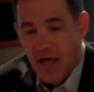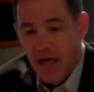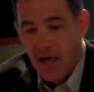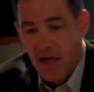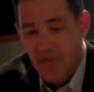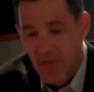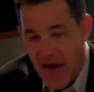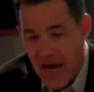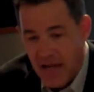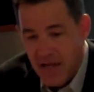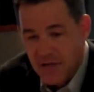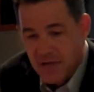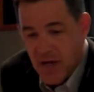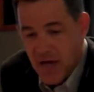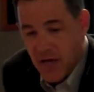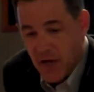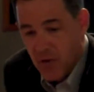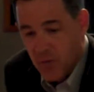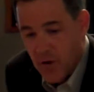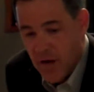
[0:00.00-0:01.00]
And that is
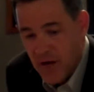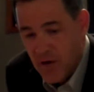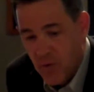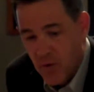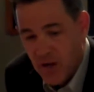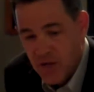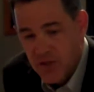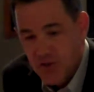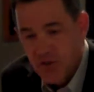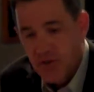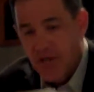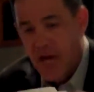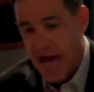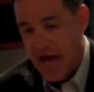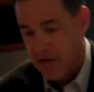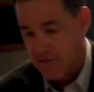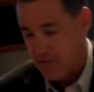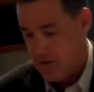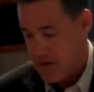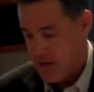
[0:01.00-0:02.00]
a great question,
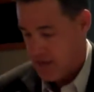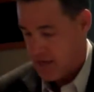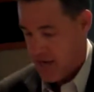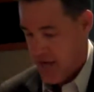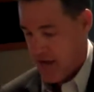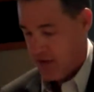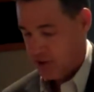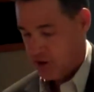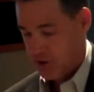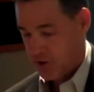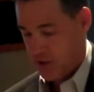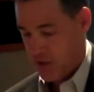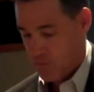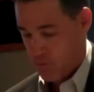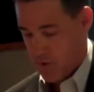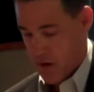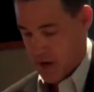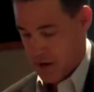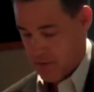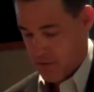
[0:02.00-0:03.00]
Kathy. And actually,
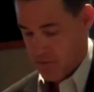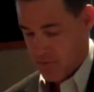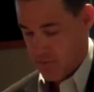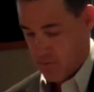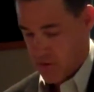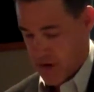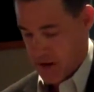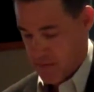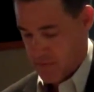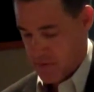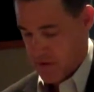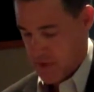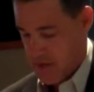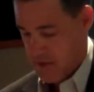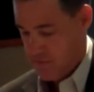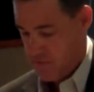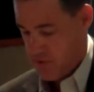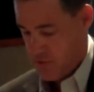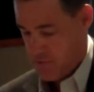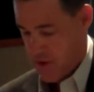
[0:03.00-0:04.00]
what I'm going to
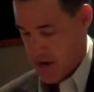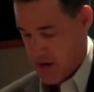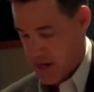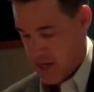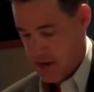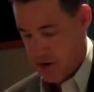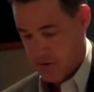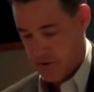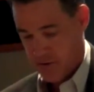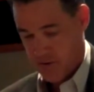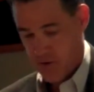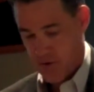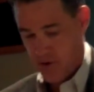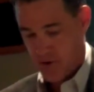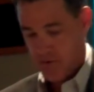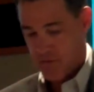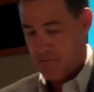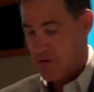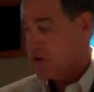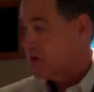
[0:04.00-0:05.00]
give you right here is
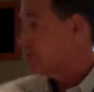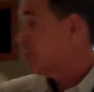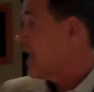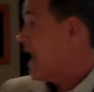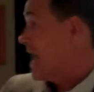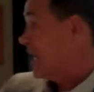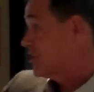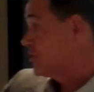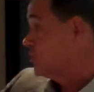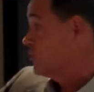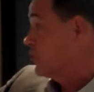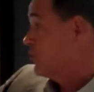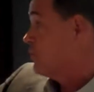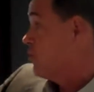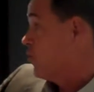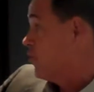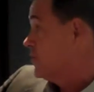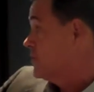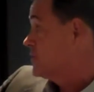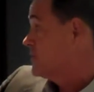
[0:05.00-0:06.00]
called the Market Action
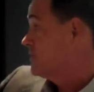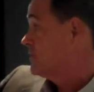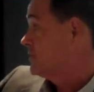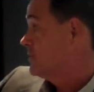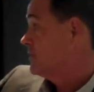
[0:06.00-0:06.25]
Report.